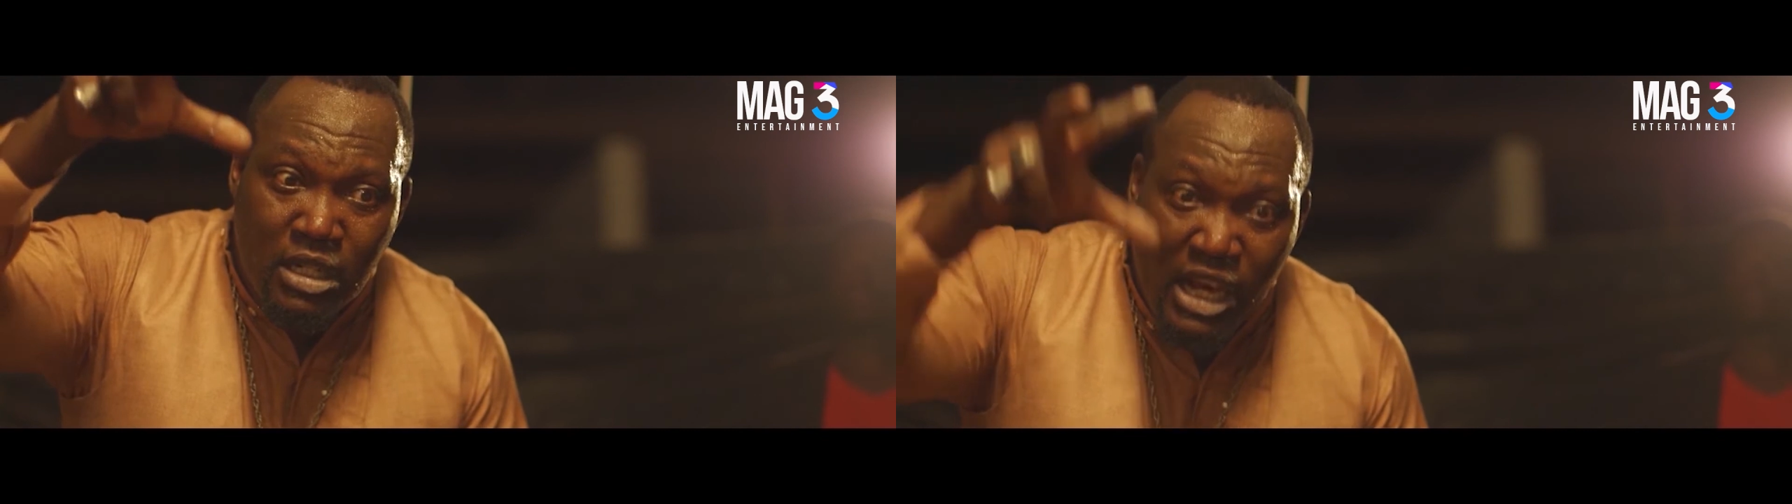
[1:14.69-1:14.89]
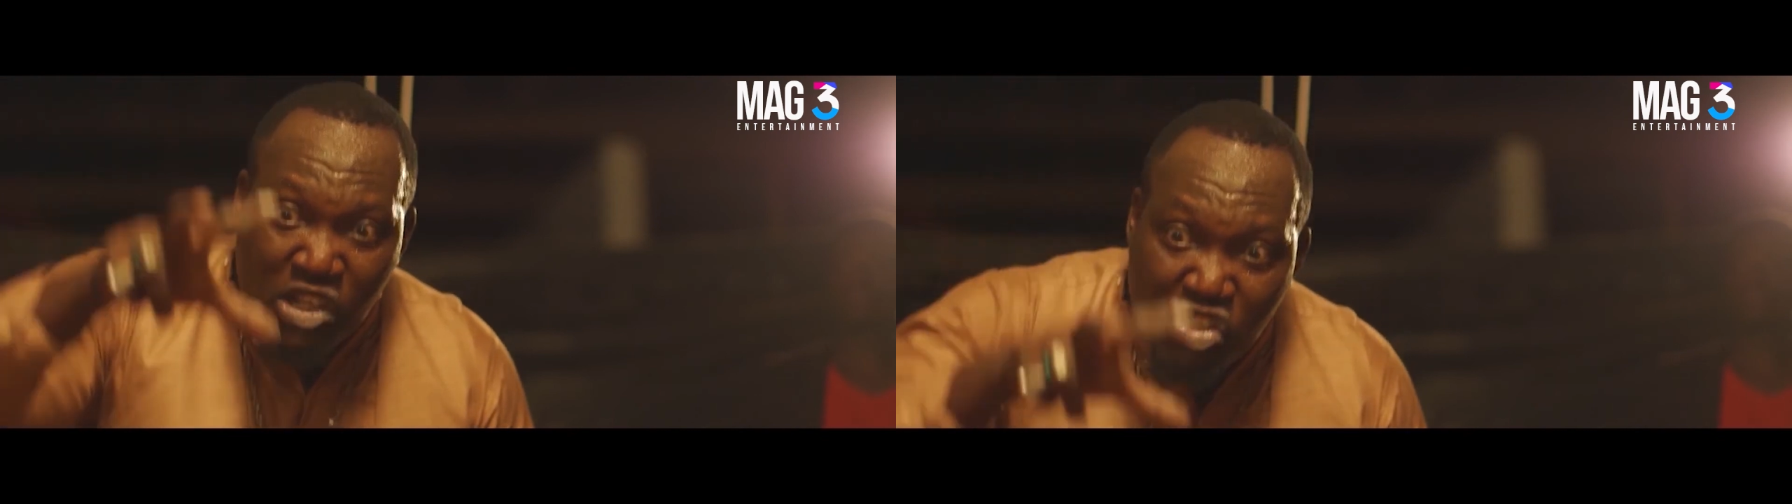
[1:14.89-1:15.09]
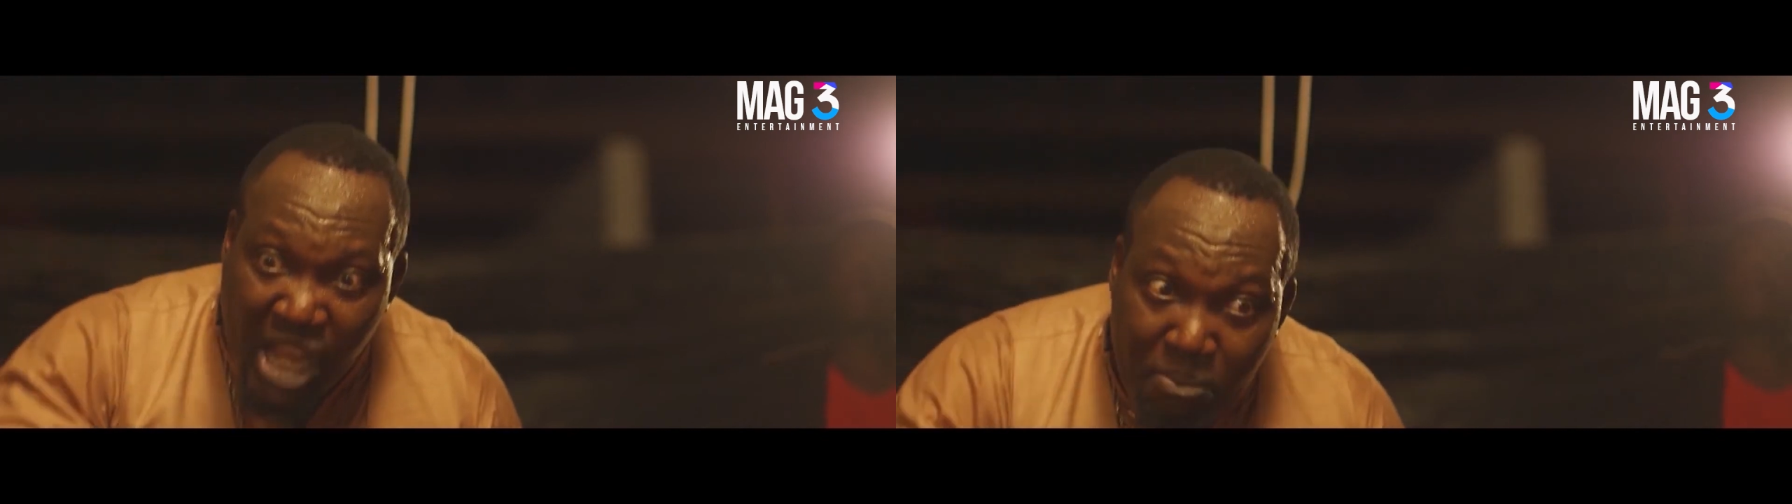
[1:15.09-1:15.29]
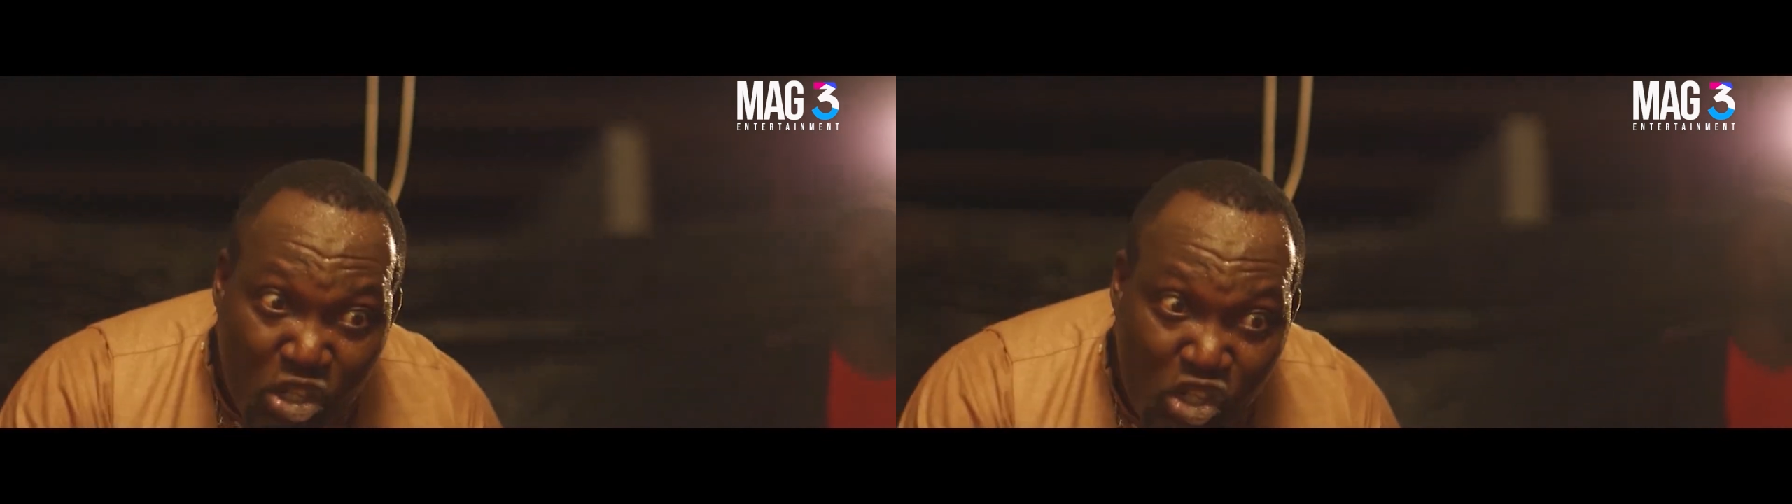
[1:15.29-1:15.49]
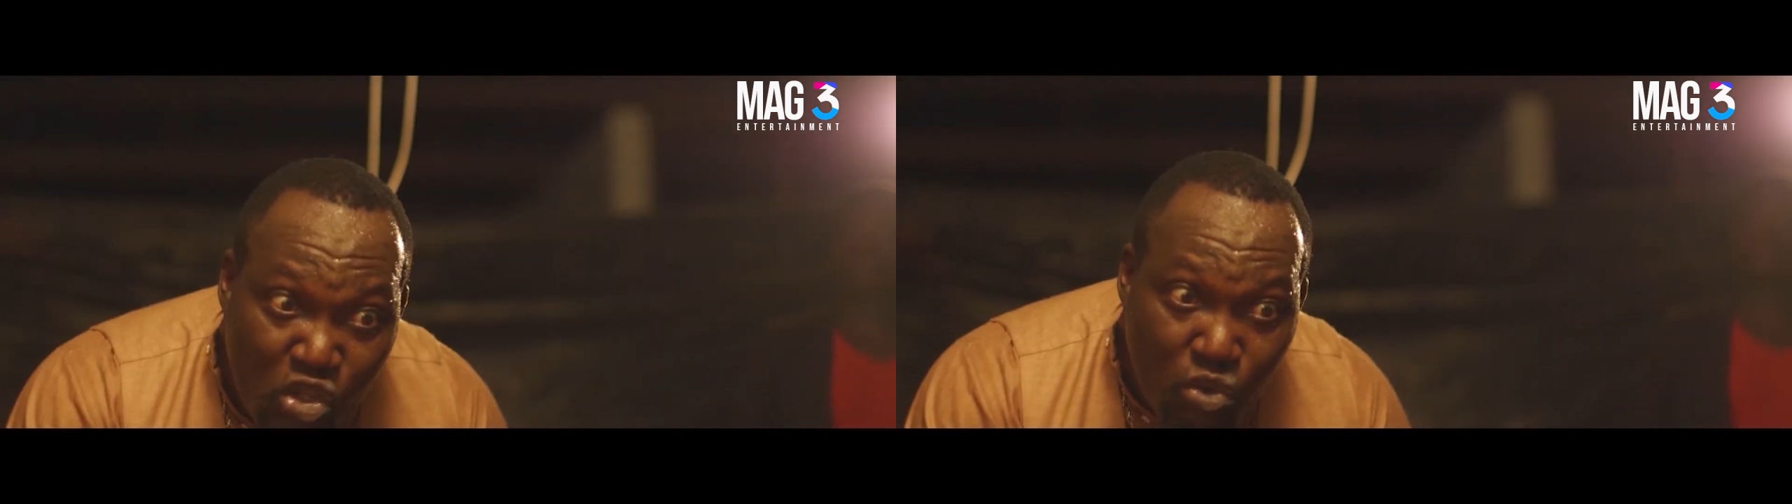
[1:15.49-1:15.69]
Yes.
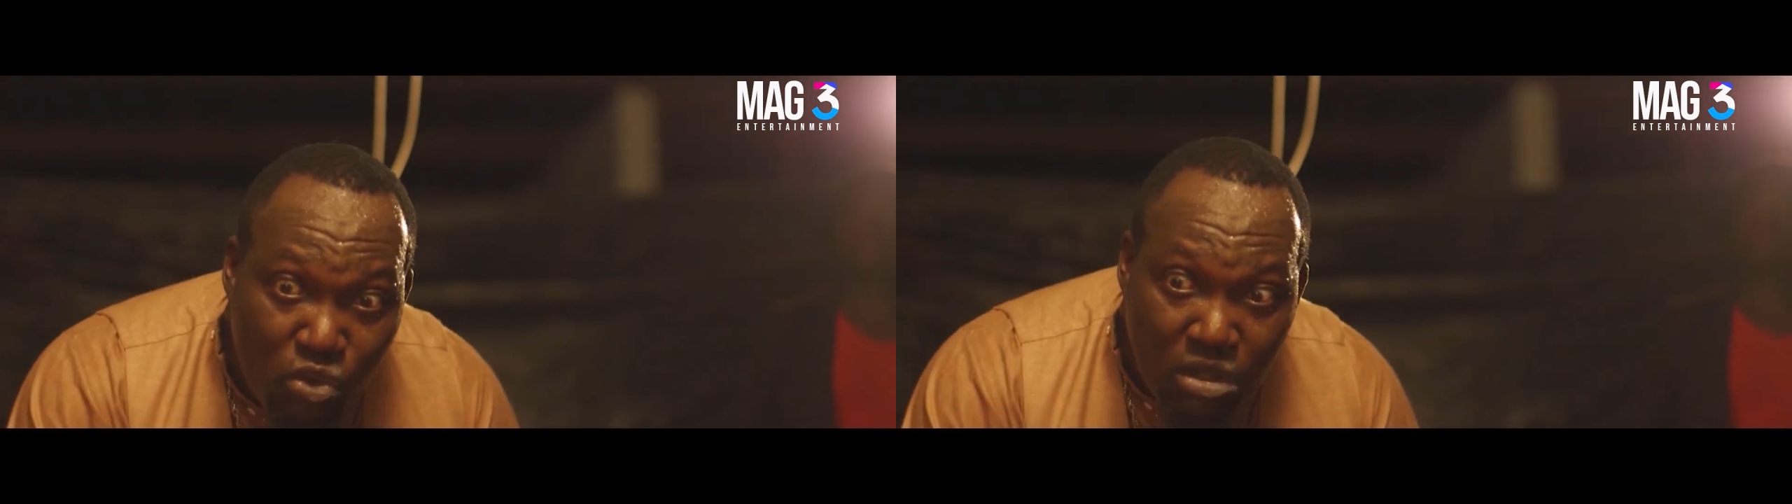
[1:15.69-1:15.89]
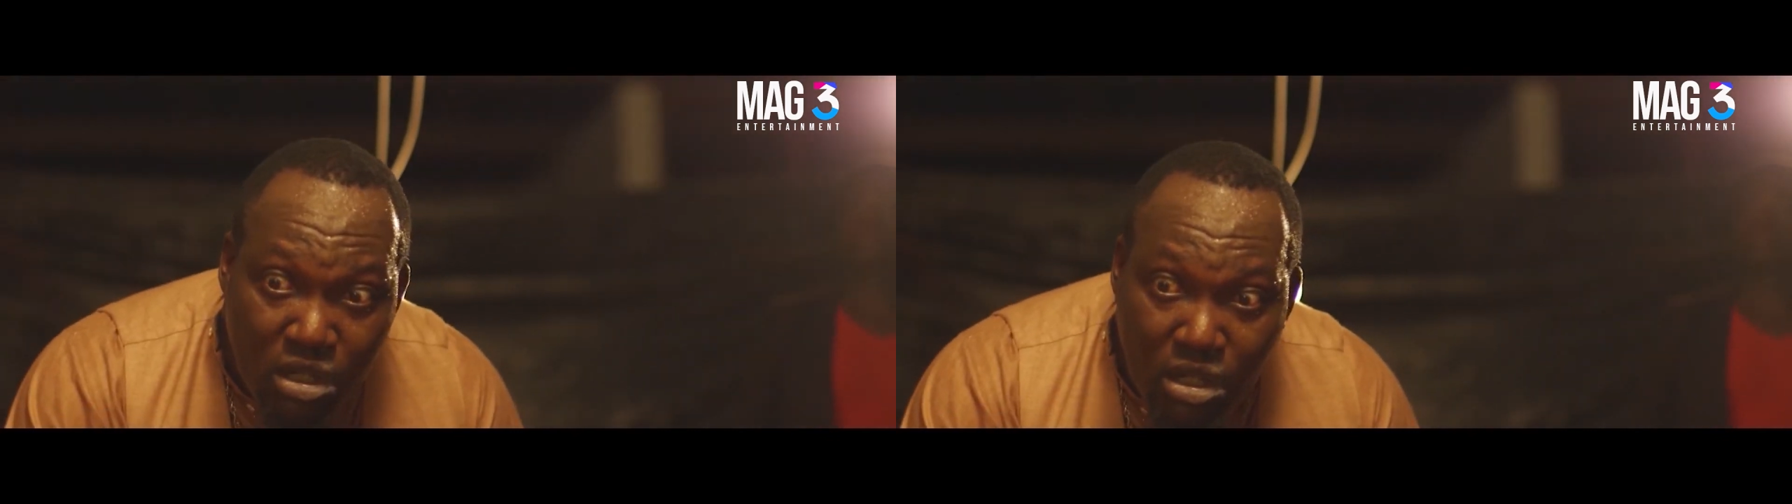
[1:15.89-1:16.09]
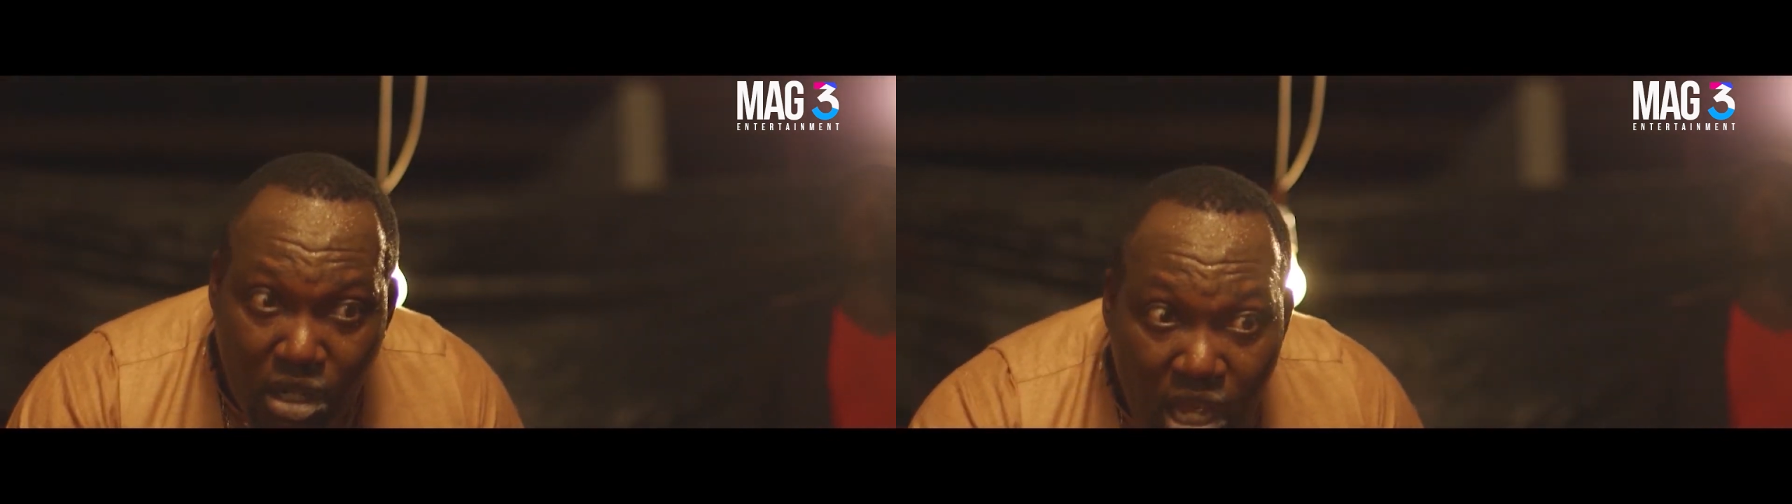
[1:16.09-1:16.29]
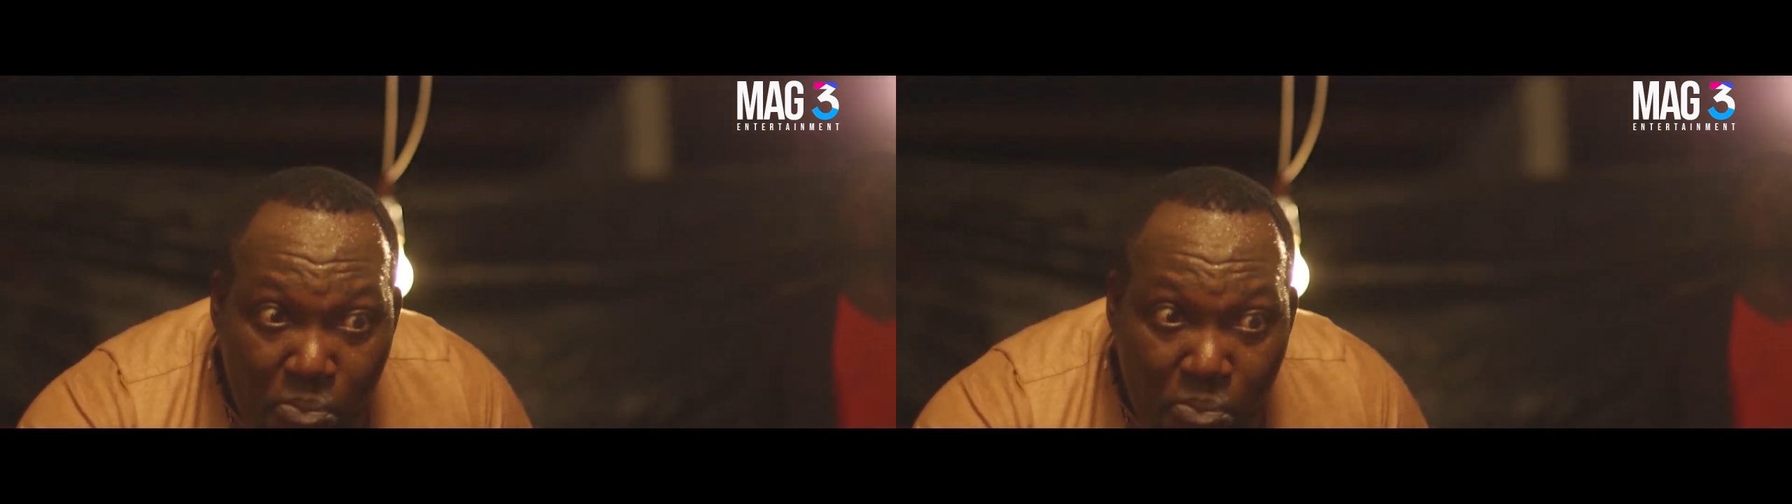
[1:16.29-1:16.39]
Establish you. Yes.